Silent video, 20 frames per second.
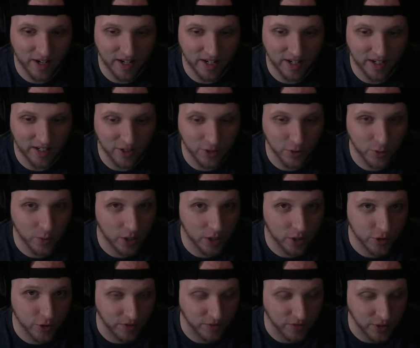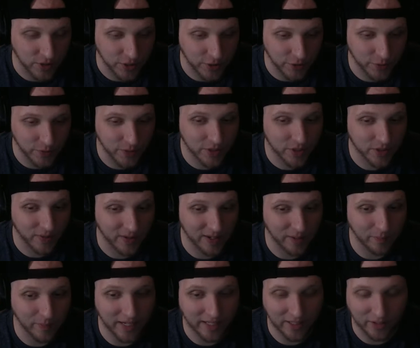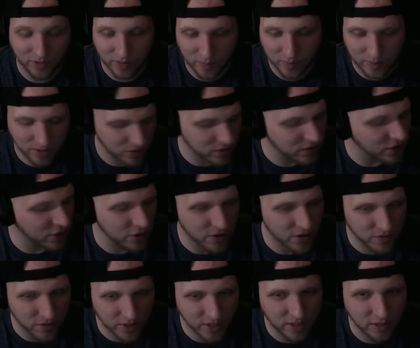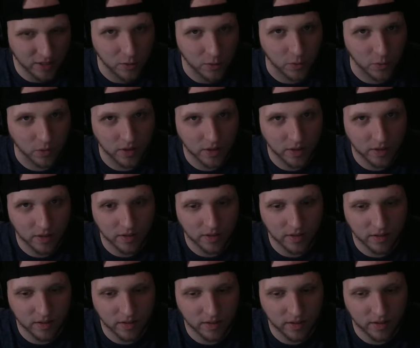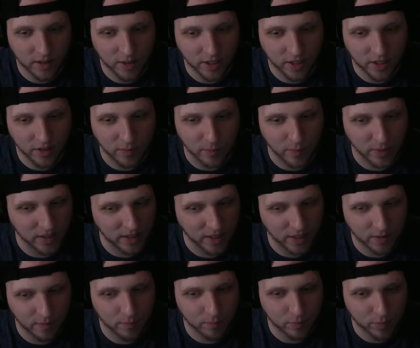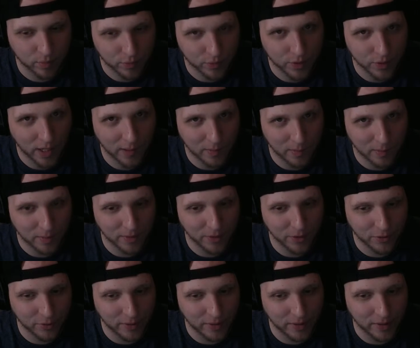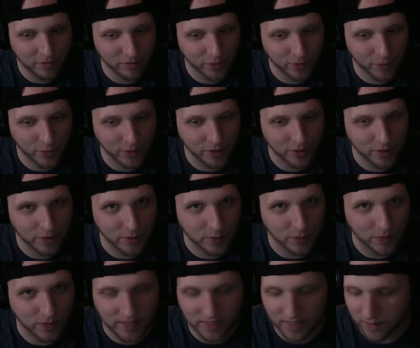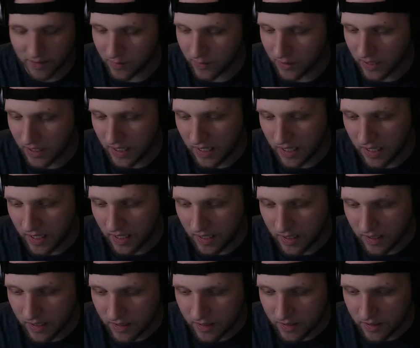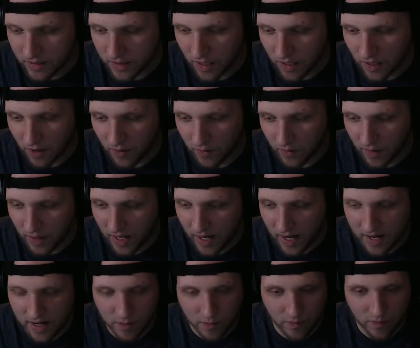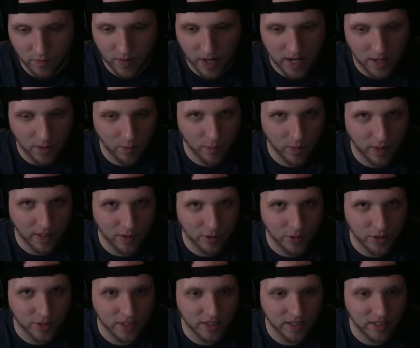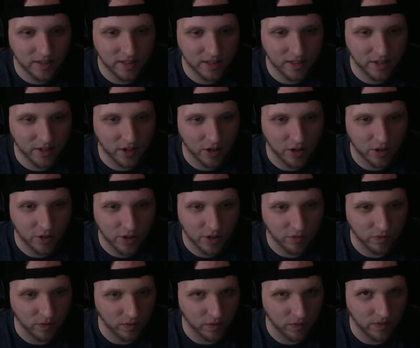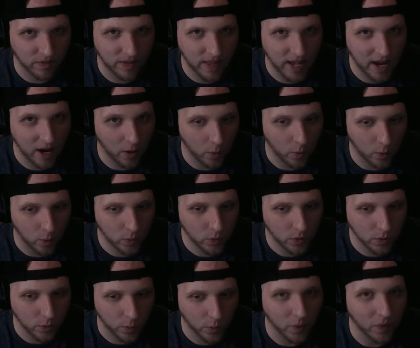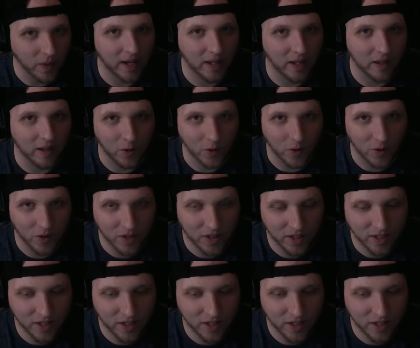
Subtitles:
new hard drives soon so I can back those up, because those hard drives are getting old. They're good, but they're probably 3-4 years old now. So I don't like trusting anything on a hard drive that old or that long.